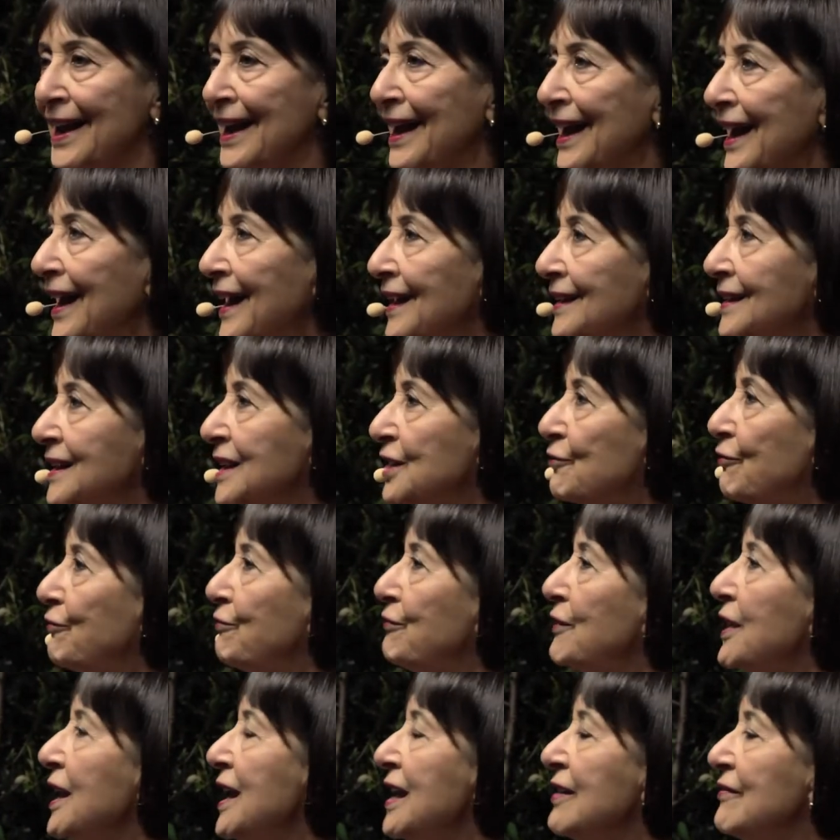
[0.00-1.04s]
and it
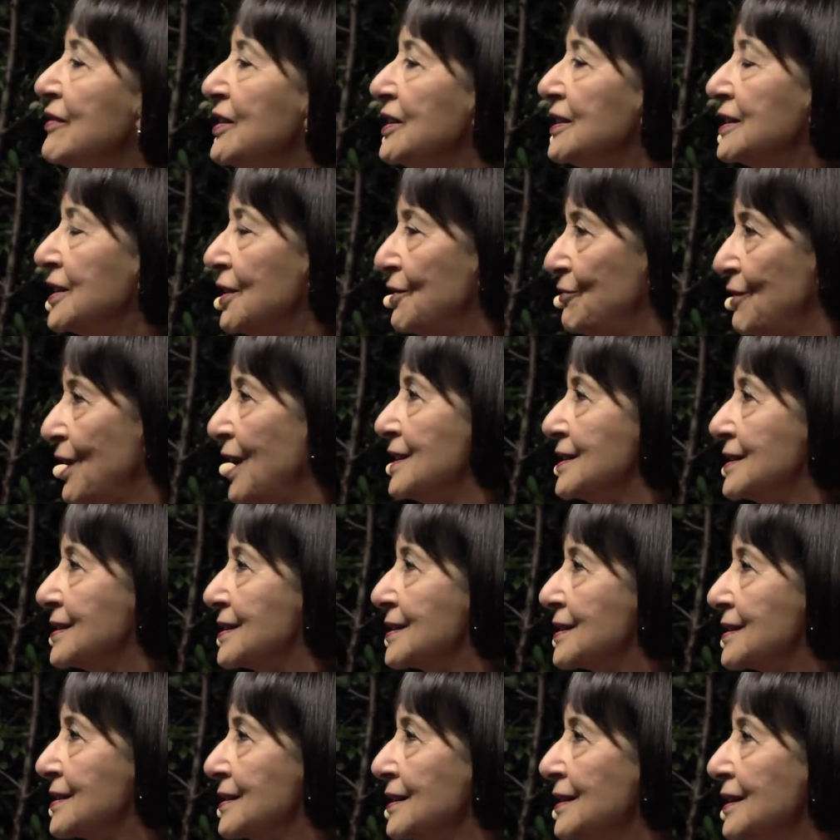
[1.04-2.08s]
flavored the
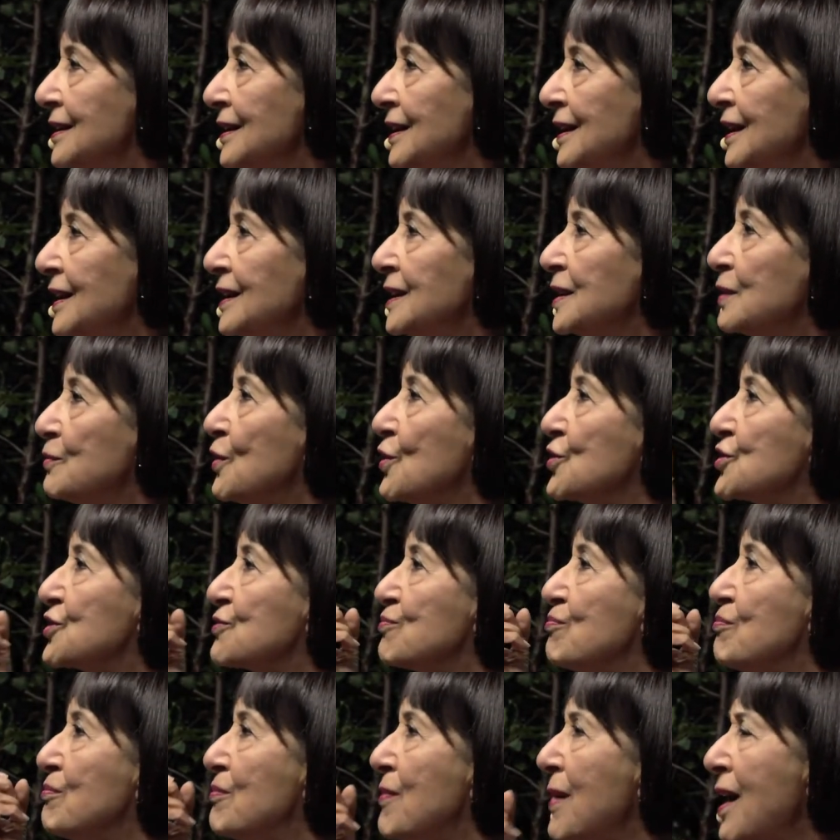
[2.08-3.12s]
rice in the most
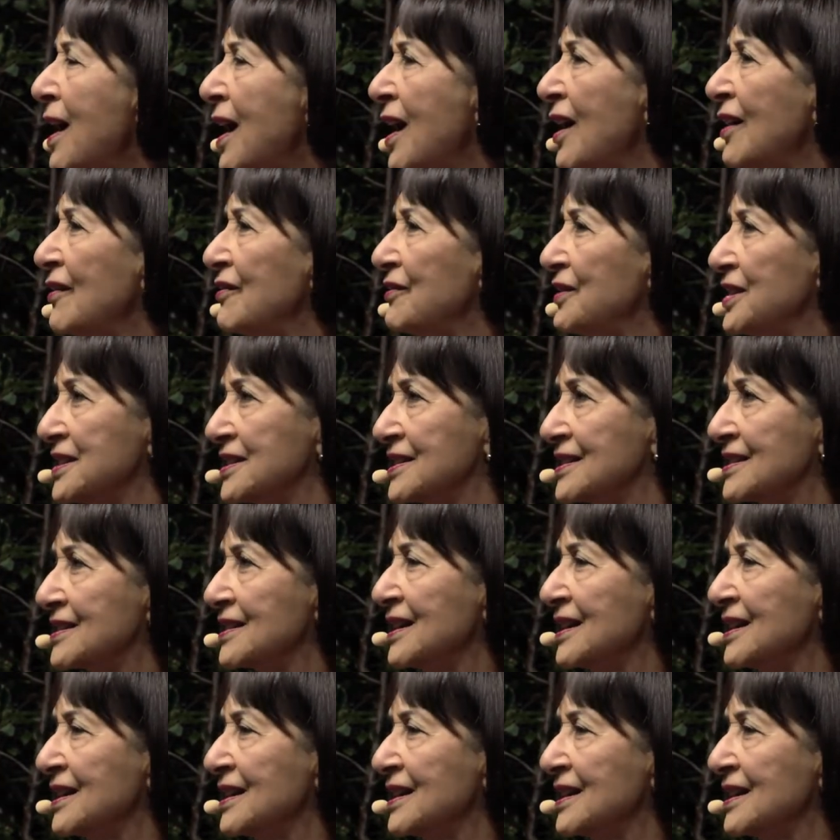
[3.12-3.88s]
marvelous,